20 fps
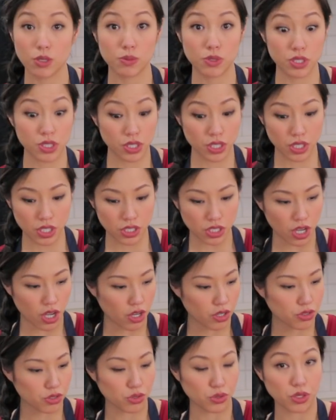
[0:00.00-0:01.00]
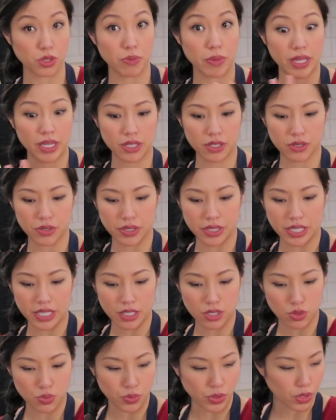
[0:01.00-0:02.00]
I'm just gonna talk through the main
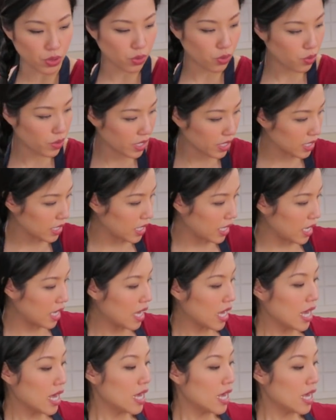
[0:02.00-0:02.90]
ingredients real quickly.